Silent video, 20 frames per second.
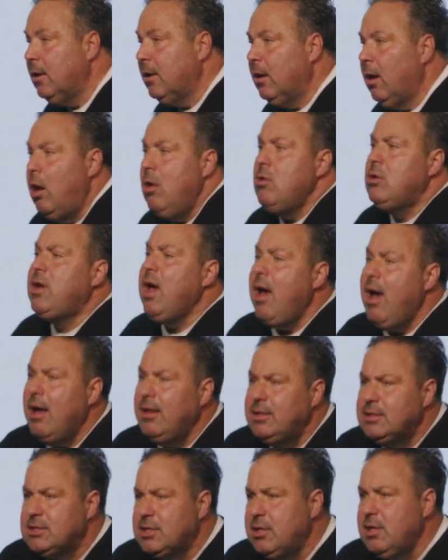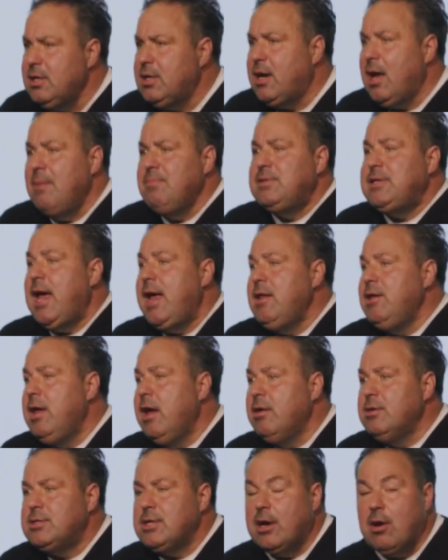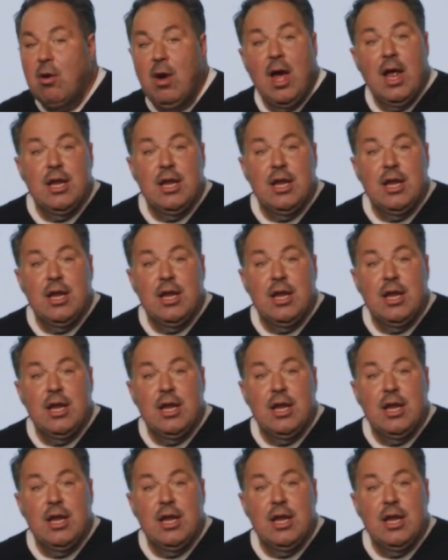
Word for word: Oh God, this could have come 10 years ago.